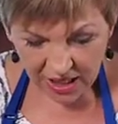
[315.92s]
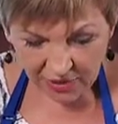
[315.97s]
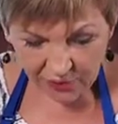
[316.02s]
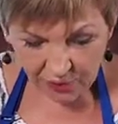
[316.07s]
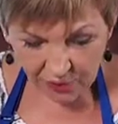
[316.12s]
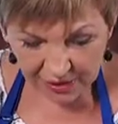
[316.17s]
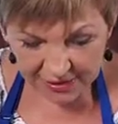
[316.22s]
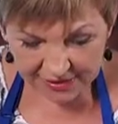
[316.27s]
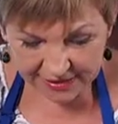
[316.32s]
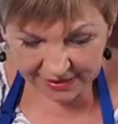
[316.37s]

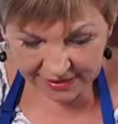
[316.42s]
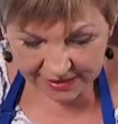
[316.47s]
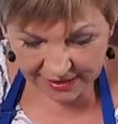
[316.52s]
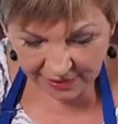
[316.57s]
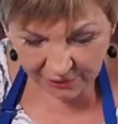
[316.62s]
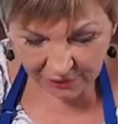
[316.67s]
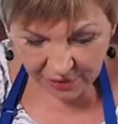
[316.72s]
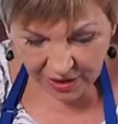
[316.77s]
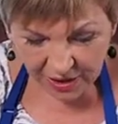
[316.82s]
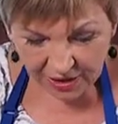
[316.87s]
Once
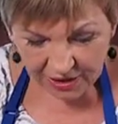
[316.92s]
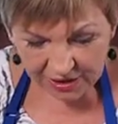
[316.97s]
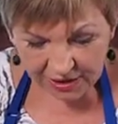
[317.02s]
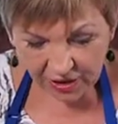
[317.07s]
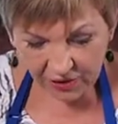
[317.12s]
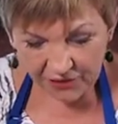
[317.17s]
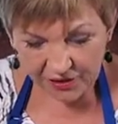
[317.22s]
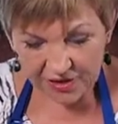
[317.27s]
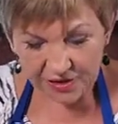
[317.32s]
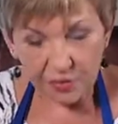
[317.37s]
again, you know,
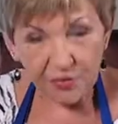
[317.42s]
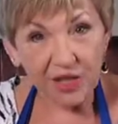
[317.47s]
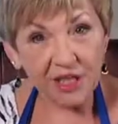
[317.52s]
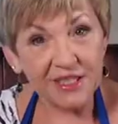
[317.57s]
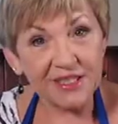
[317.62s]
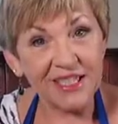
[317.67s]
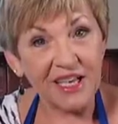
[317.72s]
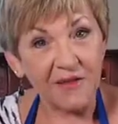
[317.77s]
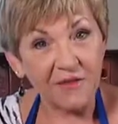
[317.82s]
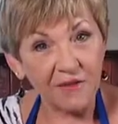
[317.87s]
this, when I
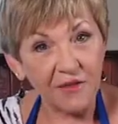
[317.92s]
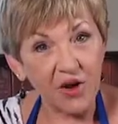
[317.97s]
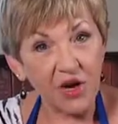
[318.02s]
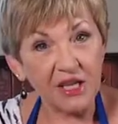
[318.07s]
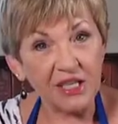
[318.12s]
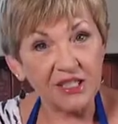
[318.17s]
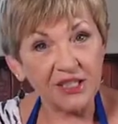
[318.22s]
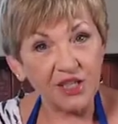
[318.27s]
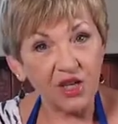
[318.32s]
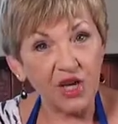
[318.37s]
say
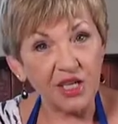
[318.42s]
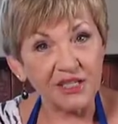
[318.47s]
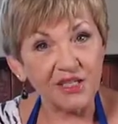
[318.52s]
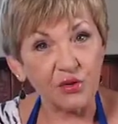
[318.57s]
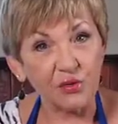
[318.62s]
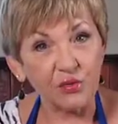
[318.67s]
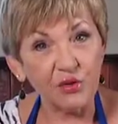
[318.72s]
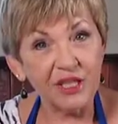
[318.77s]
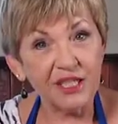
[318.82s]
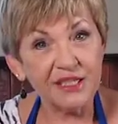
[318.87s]
finely diced, the
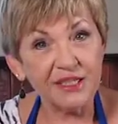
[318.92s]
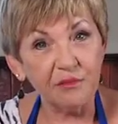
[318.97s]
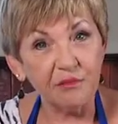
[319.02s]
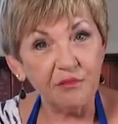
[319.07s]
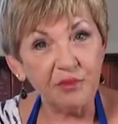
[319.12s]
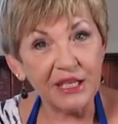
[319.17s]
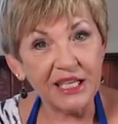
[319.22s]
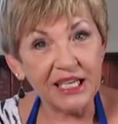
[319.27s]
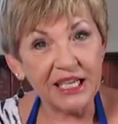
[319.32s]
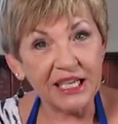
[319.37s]
reason
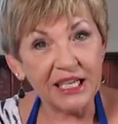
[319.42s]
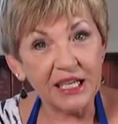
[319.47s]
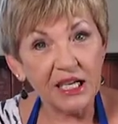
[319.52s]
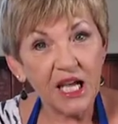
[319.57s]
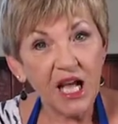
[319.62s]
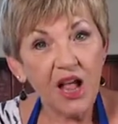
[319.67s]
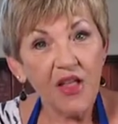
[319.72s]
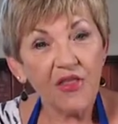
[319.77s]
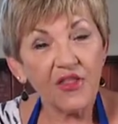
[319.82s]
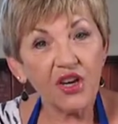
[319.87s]
being
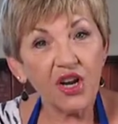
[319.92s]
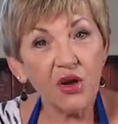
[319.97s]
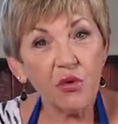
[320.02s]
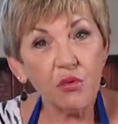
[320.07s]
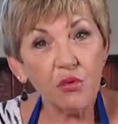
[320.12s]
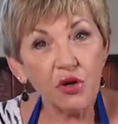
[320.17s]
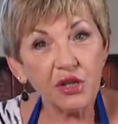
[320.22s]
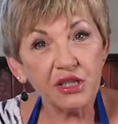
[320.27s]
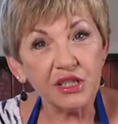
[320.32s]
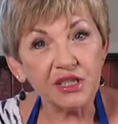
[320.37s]
that I
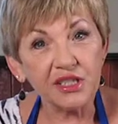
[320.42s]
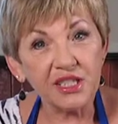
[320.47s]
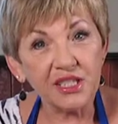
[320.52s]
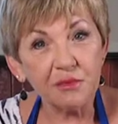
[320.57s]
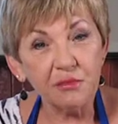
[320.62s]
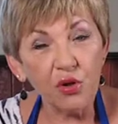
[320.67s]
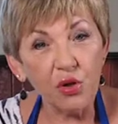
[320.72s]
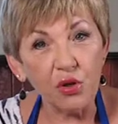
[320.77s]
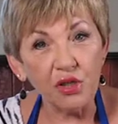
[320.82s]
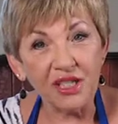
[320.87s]
want it
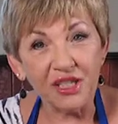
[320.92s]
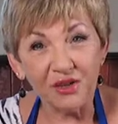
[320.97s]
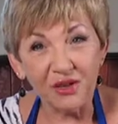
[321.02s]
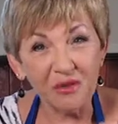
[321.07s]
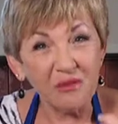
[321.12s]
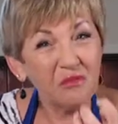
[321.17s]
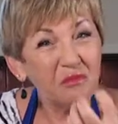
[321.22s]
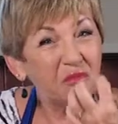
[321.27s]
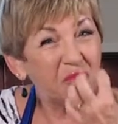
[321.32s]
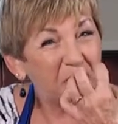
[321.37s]
small. You don't
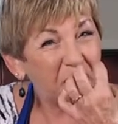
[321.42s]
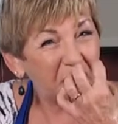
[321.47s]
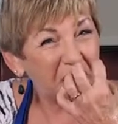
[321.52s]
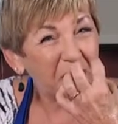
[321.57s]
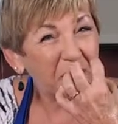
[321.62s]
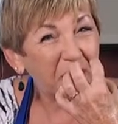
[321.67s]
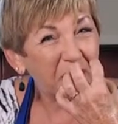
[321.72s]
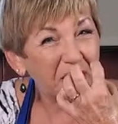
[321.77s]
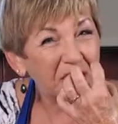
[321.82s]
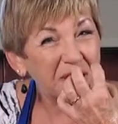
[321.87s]
want
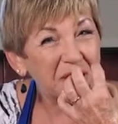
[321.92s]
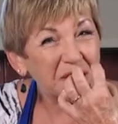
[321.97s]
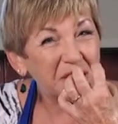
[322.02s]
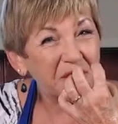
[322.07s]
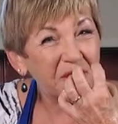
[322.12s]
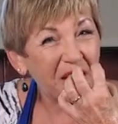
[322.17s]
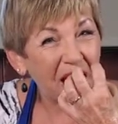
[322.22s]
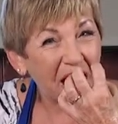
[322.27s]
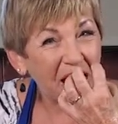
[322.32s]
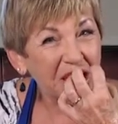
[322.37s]
big pieces
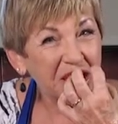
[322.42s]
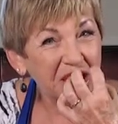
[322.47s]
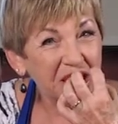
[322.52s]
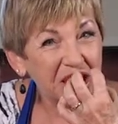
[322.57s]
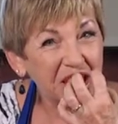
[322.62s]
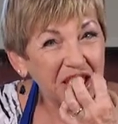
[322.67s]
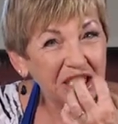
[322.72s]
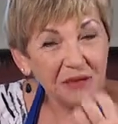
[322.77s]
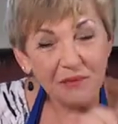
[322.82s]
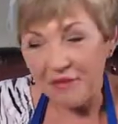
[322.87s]
of onion
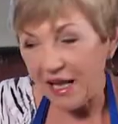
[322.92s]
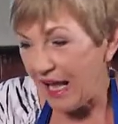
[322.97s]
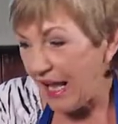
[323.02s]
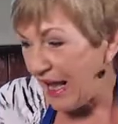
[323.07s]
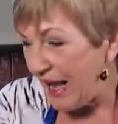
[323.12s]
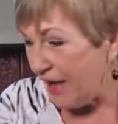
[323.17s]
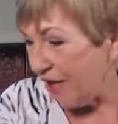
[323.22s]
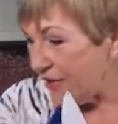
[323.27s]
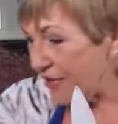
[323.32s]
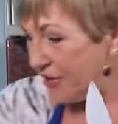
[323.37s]
in your
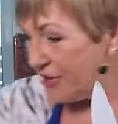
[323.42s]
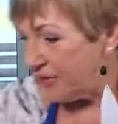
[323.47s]
mouth.